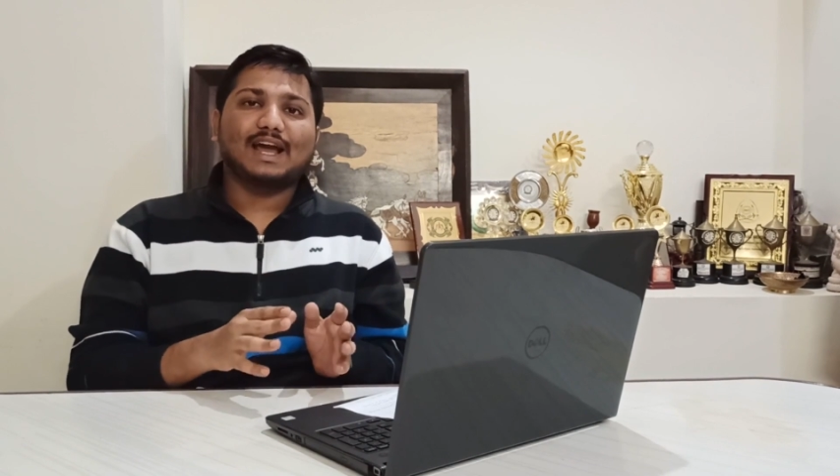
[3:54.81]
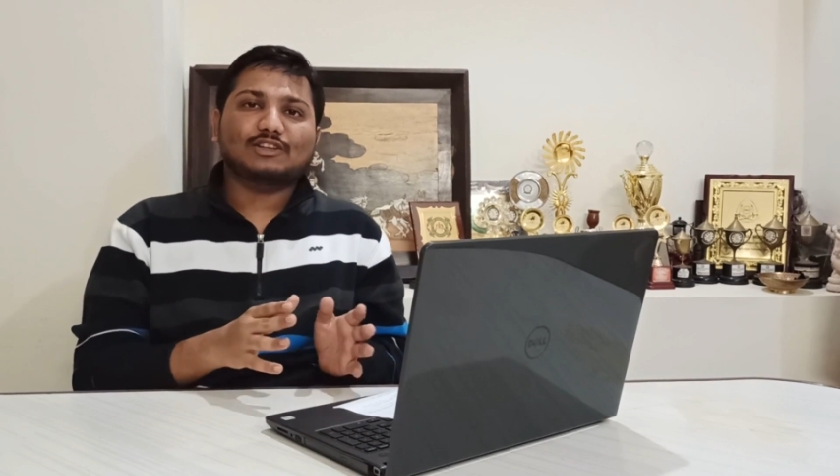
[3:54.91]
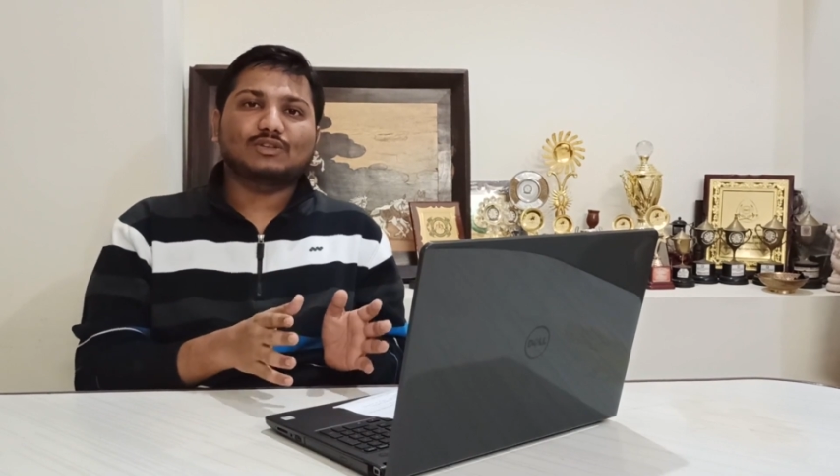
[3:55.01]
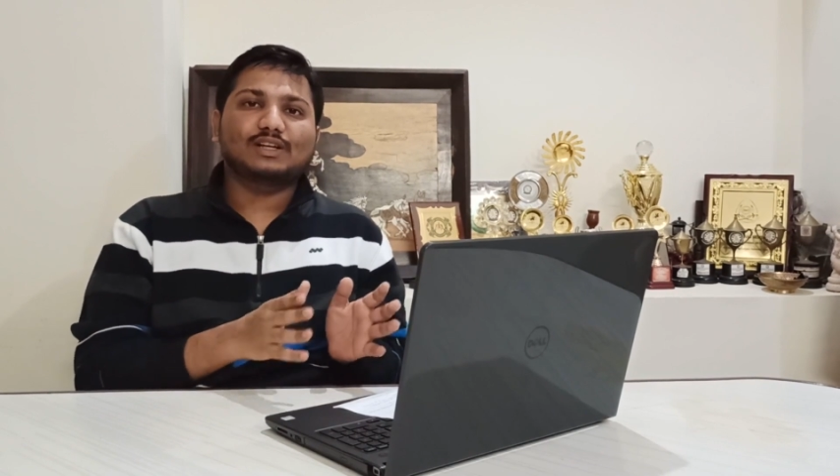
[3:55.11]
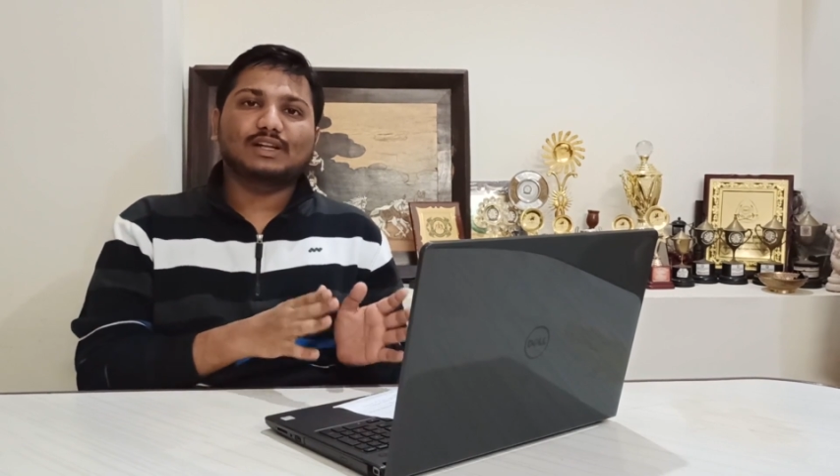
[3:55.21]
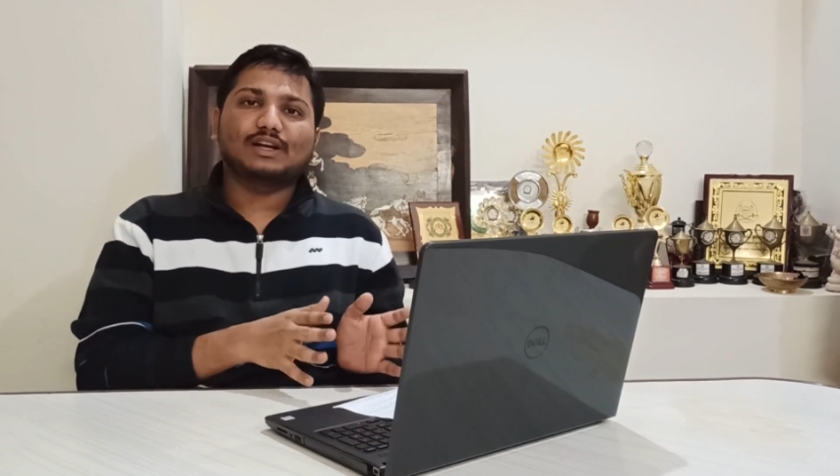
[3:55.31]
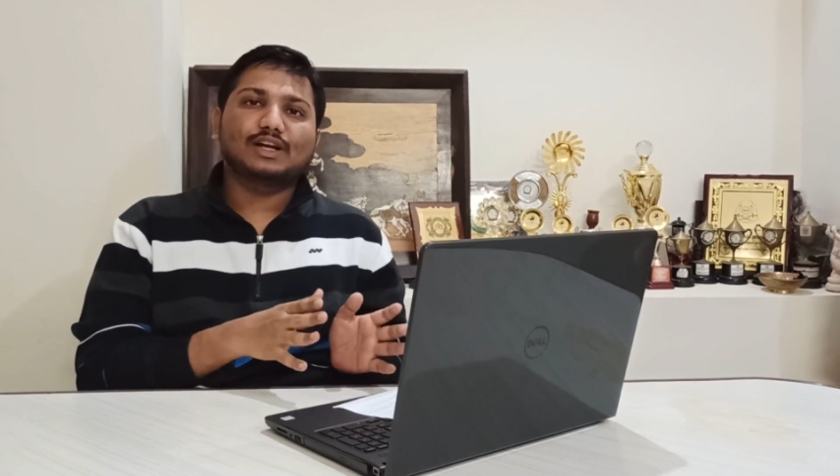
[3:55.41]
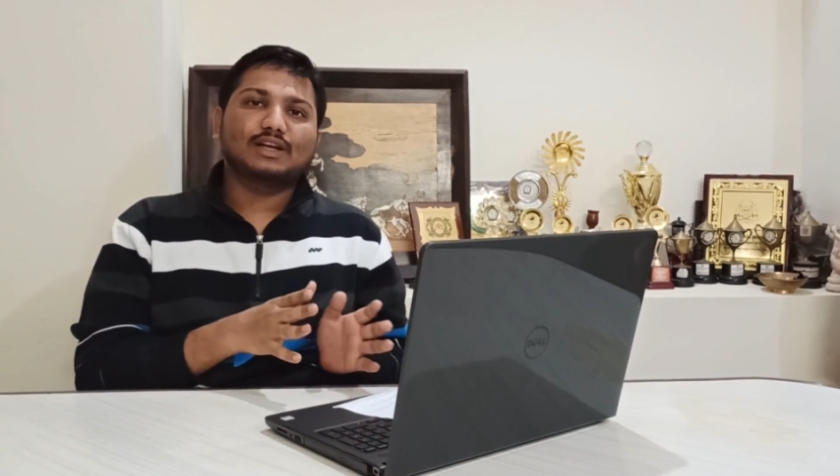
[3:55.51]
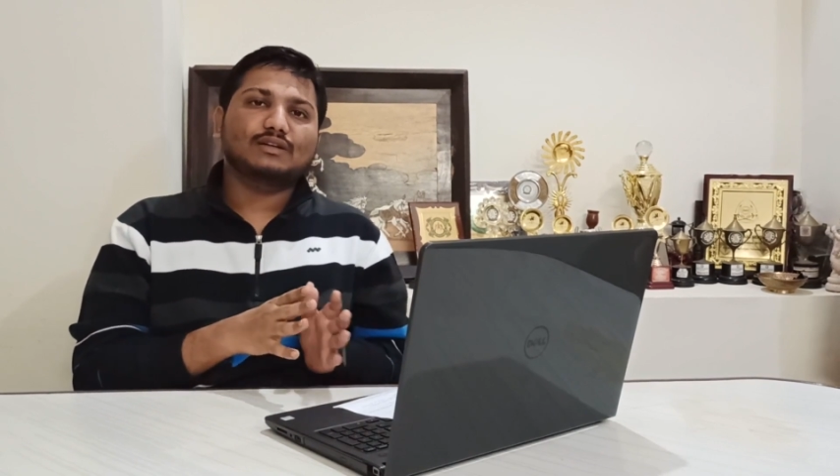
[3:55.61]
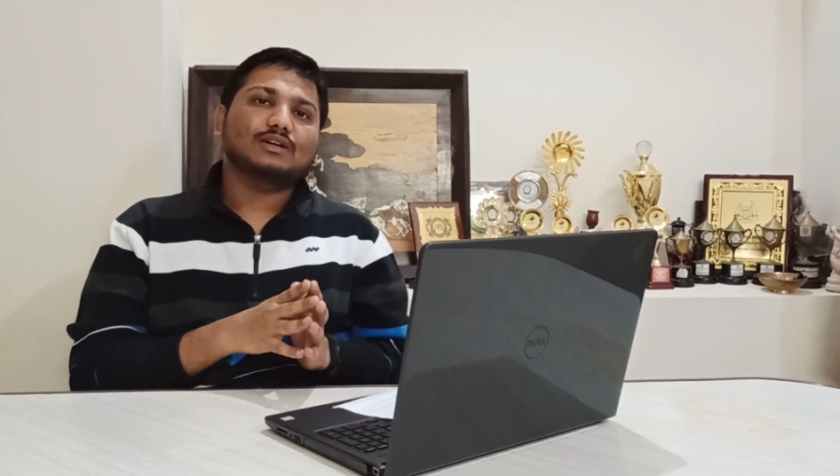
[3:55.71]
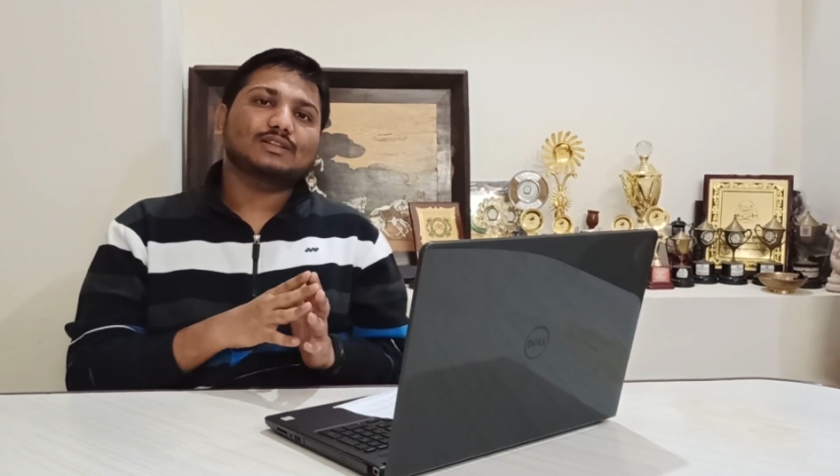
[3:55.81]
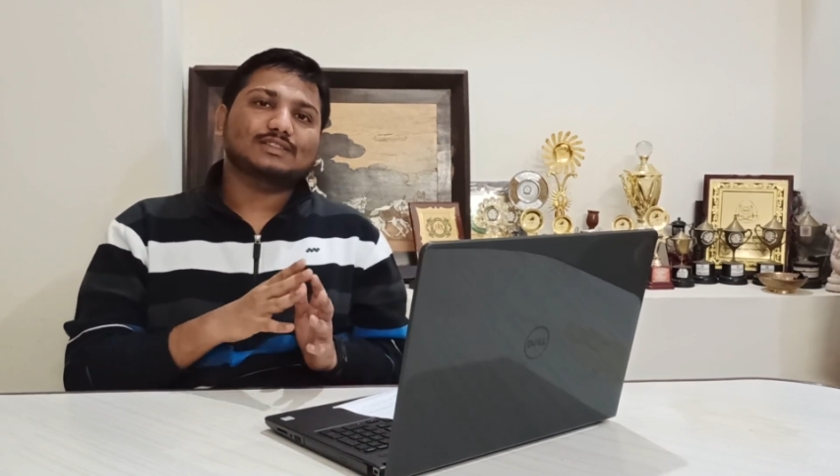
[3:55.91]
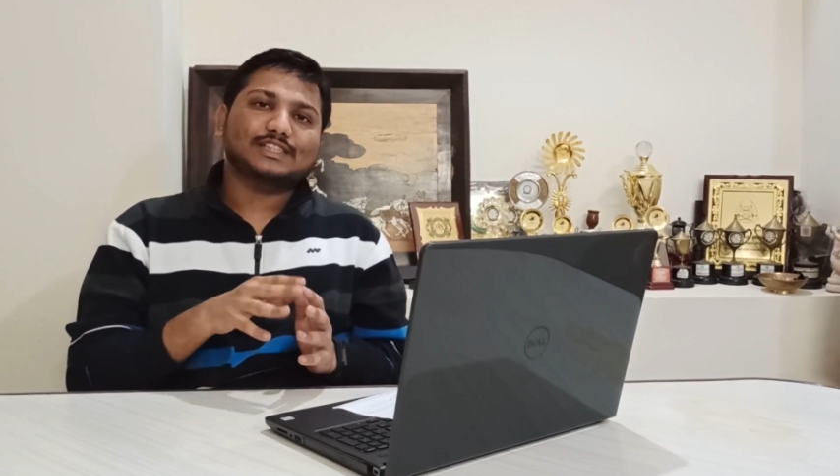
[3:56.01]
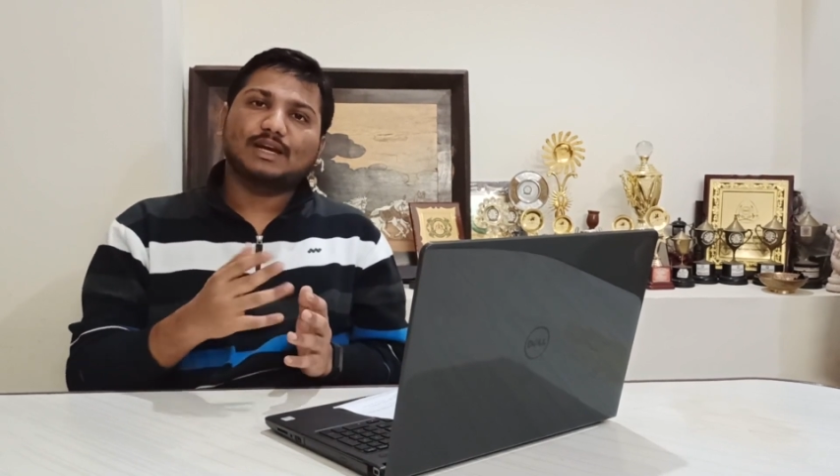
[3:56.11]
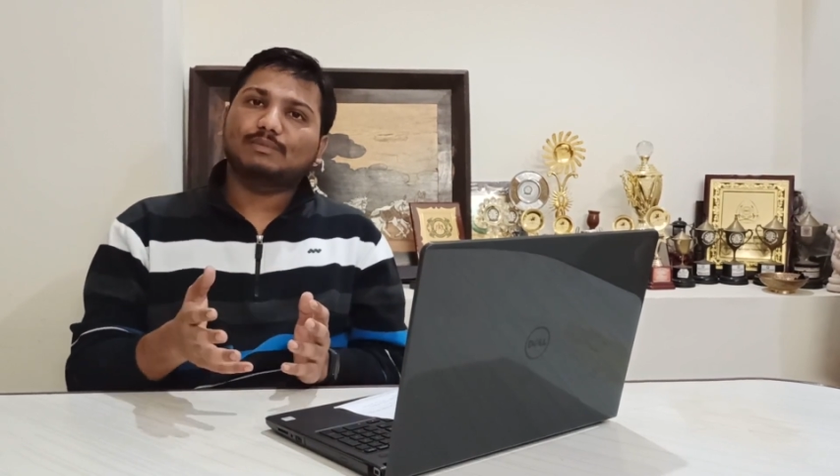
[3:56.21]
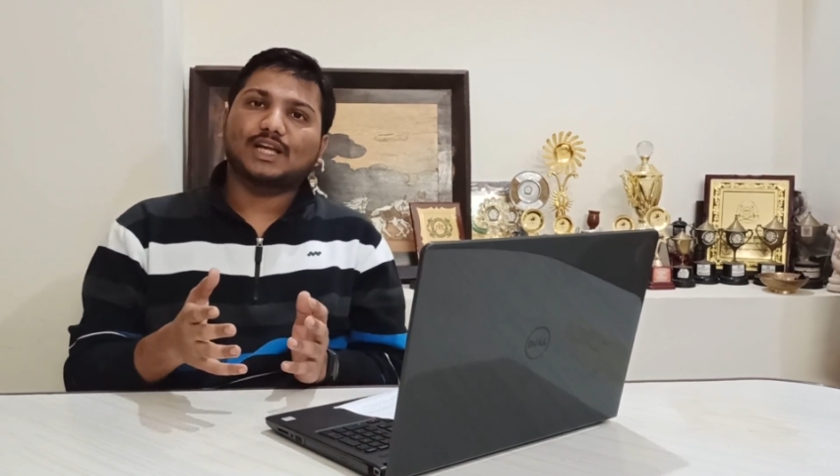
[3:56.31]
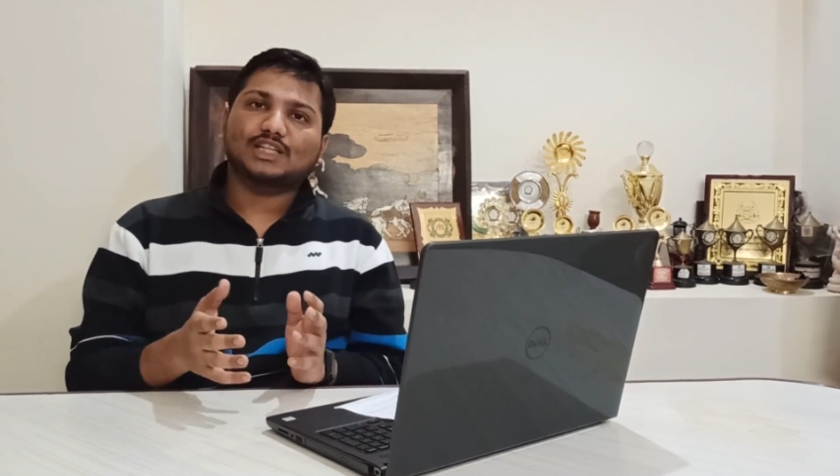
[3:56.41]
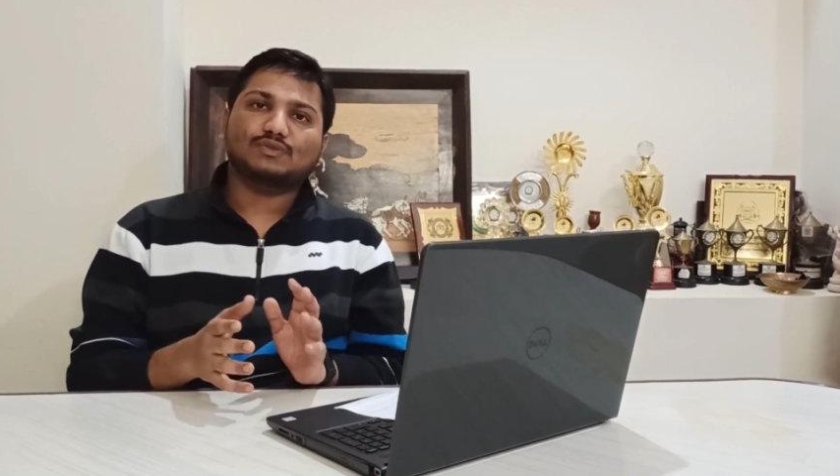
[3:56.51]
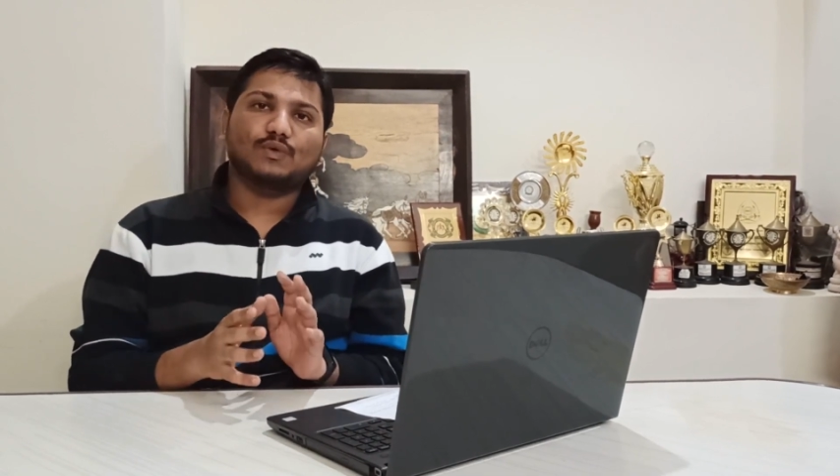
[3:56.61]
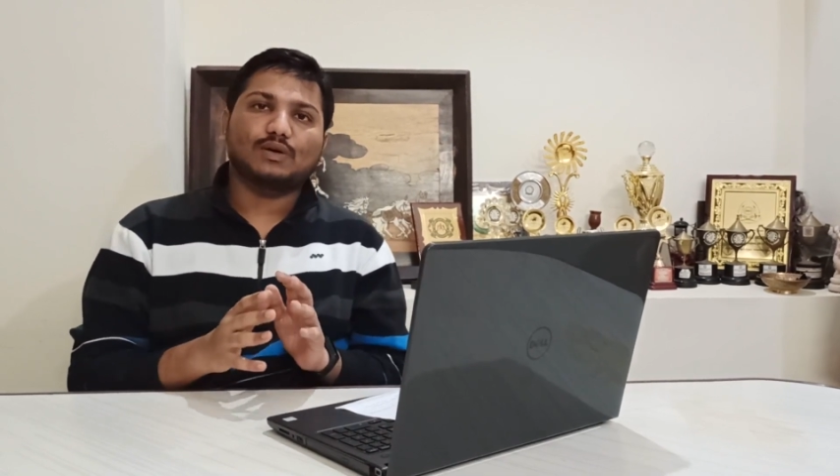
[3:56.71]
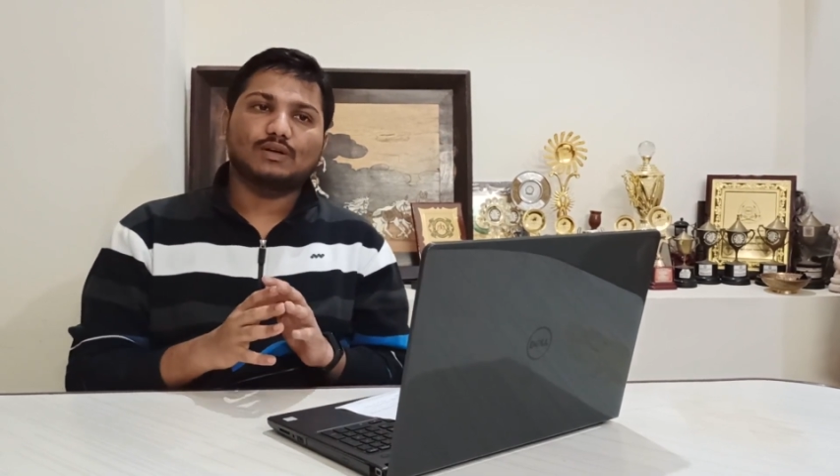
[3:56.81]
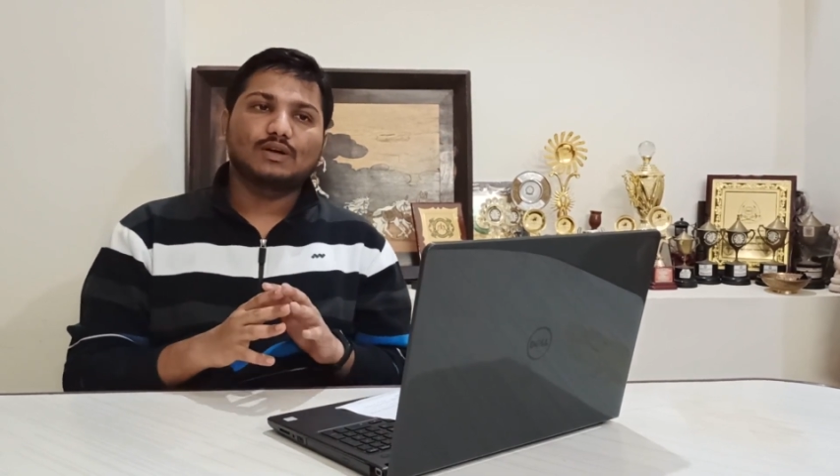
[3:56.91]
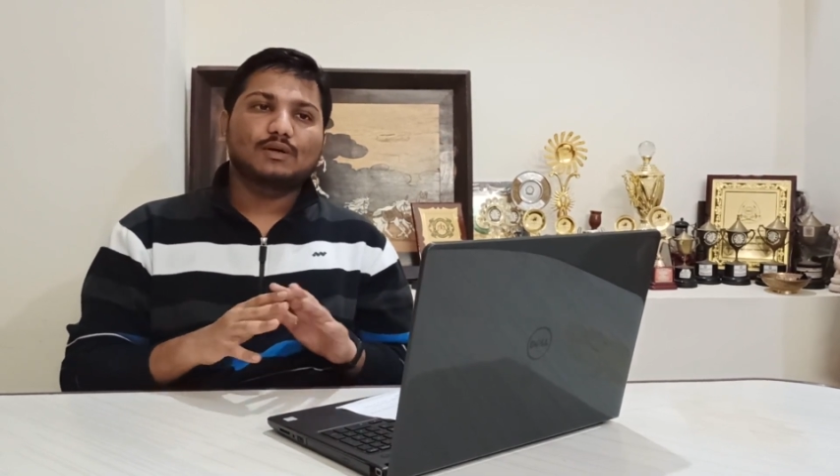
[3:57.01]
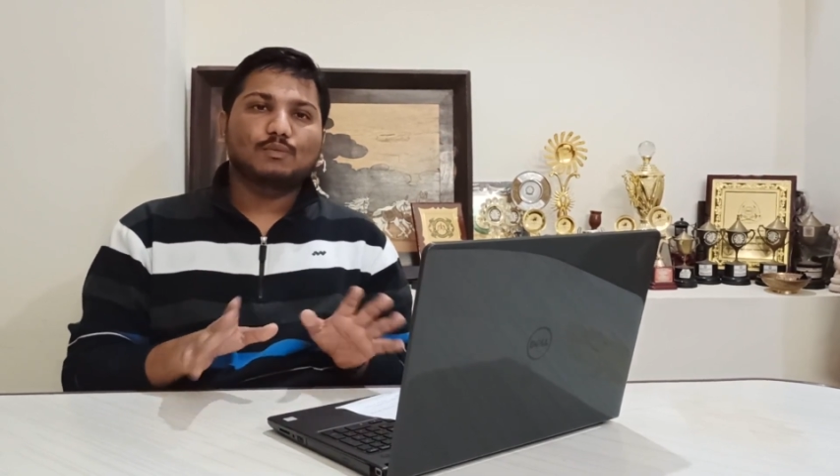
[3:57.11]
actually reading same text for